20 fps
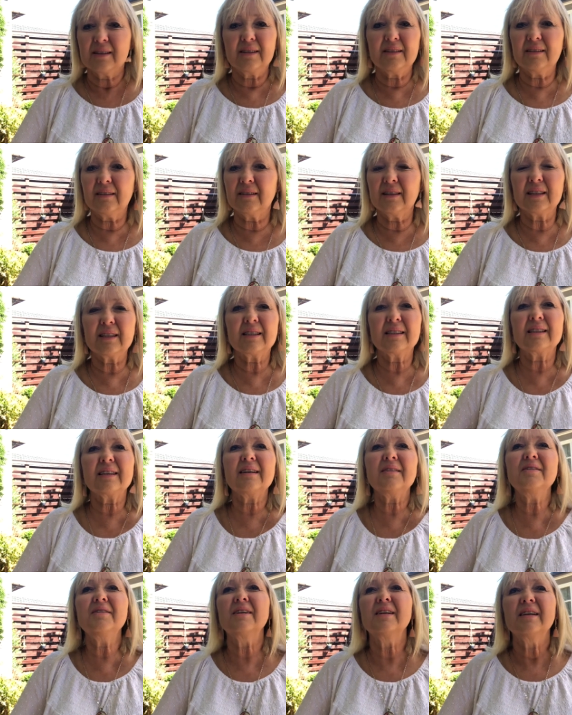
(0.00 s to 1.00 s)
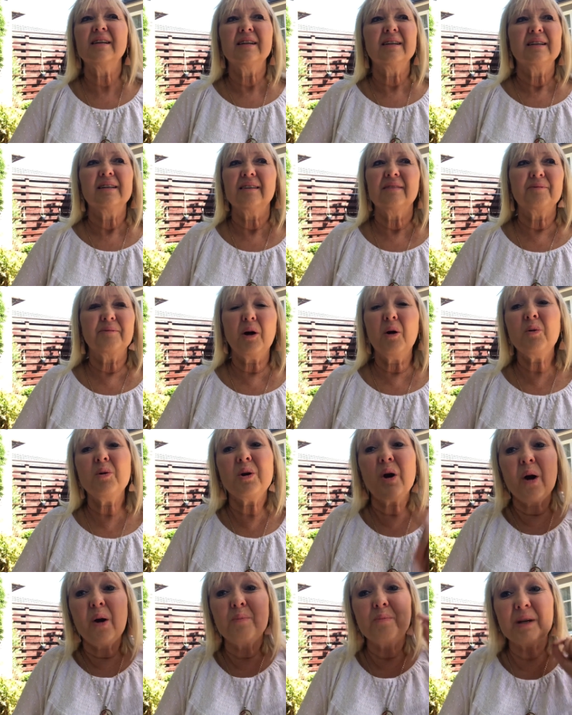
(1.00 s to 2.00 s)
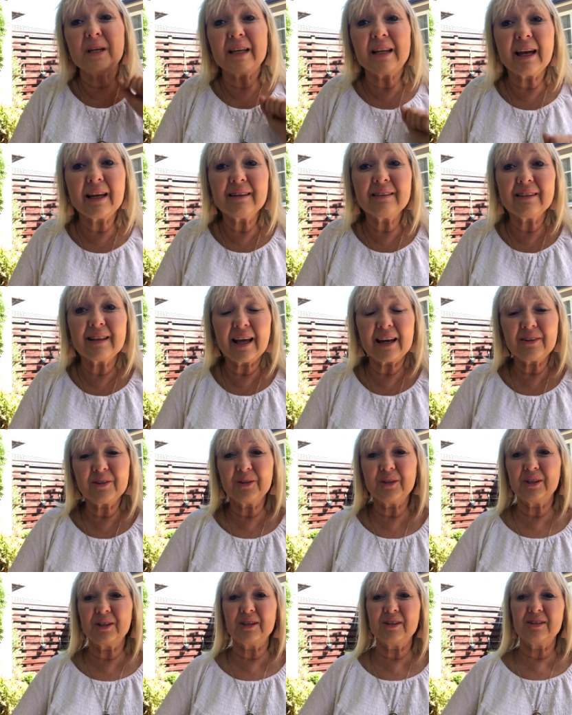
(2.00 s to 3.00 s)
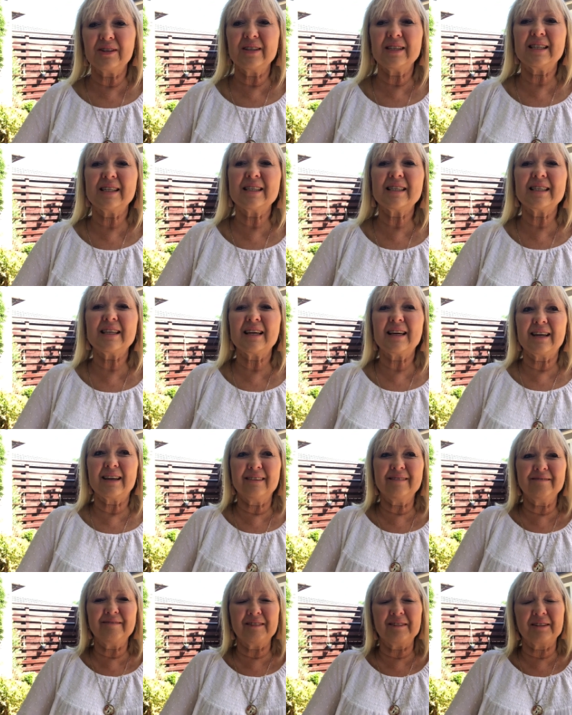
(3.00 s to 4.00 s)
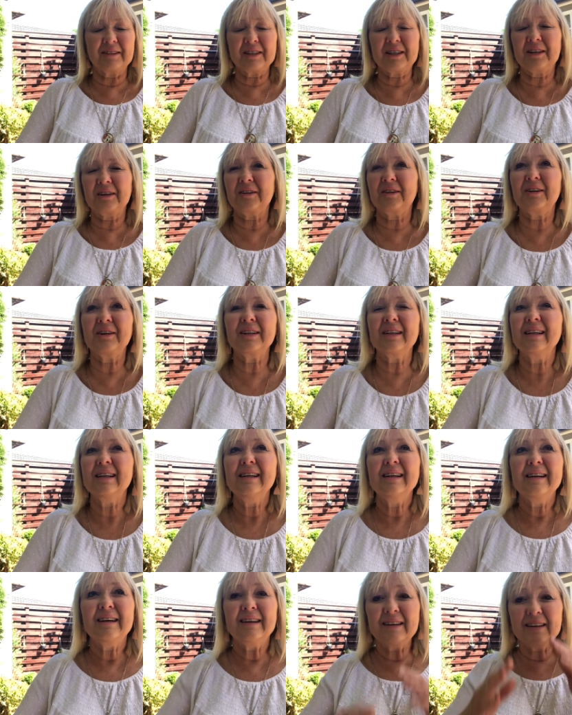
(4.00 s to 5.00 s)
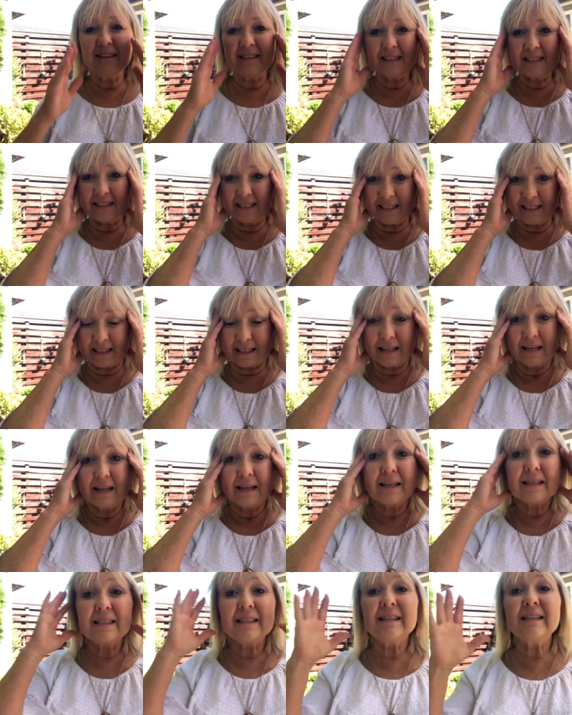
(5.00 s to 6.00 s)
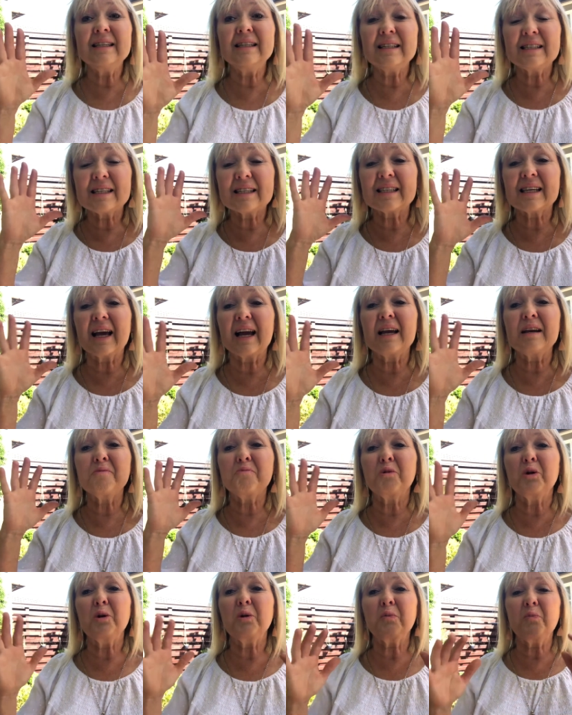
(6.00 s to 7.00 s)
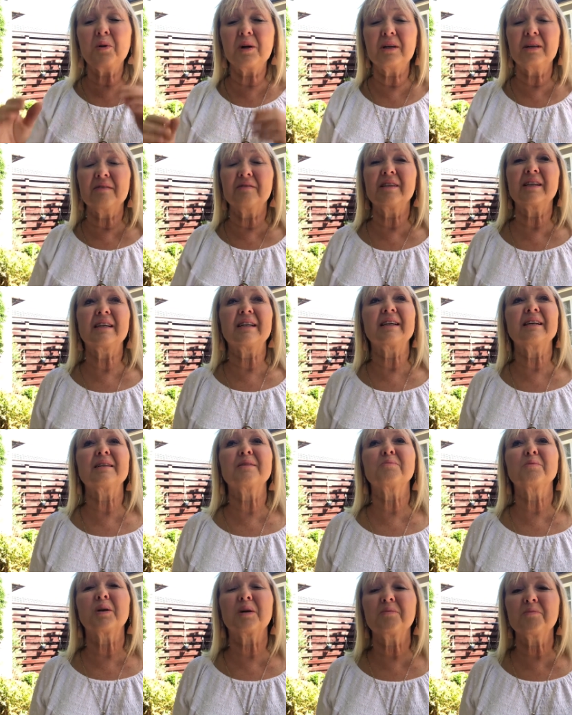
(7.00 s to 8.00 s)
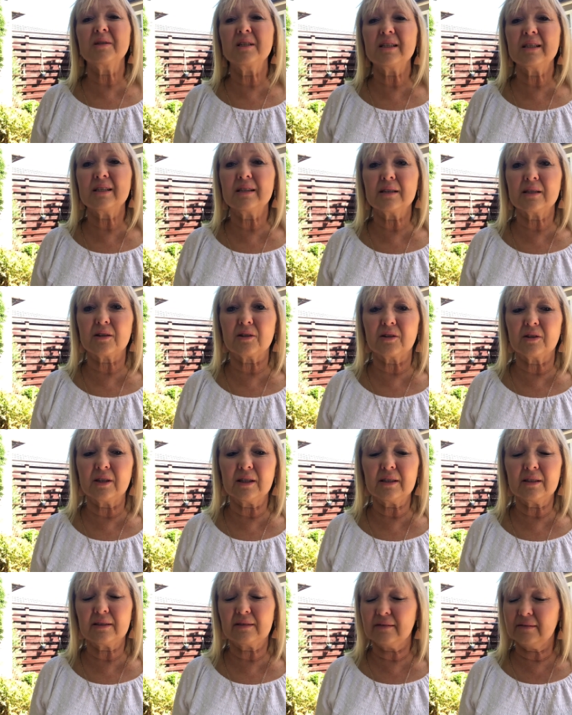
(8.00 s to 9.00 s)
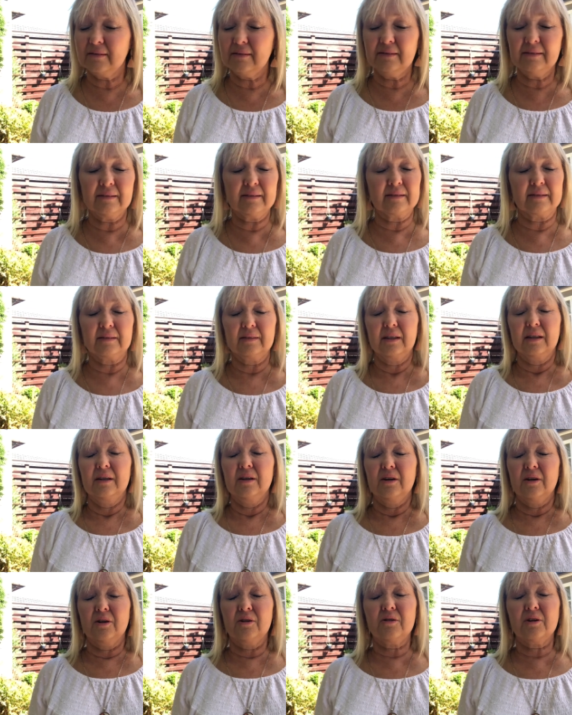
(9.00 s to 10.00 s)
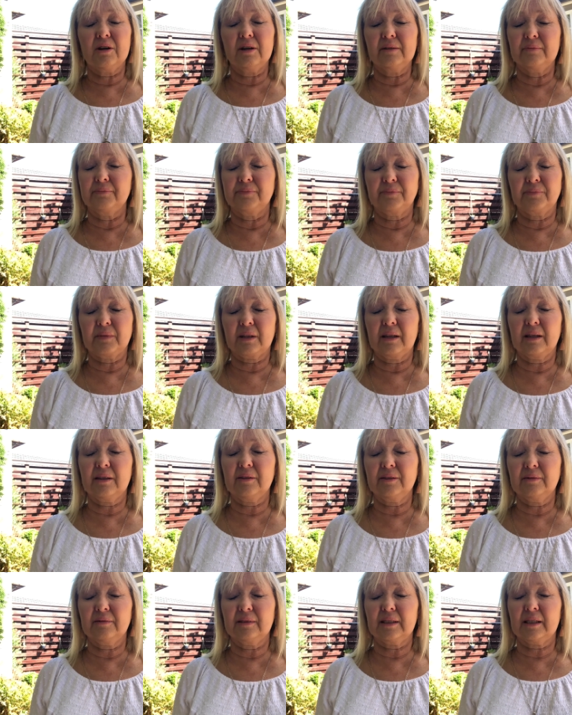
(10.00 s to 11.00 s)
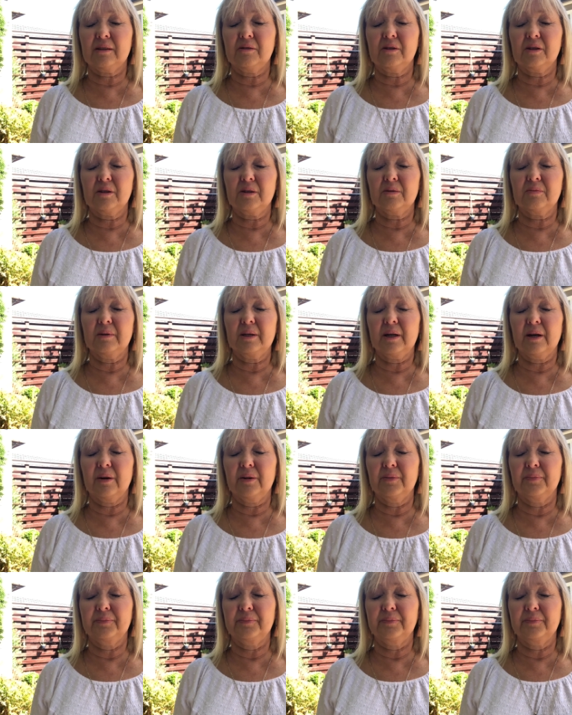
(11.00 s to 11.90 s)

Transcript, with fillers: Oh, it's so oh no, but none of that on the news is there. Oh, God, oh, it's just, it's an insane world we're living in at the moment, isn't it, guys? Mm. All right, hang on, see where else we go.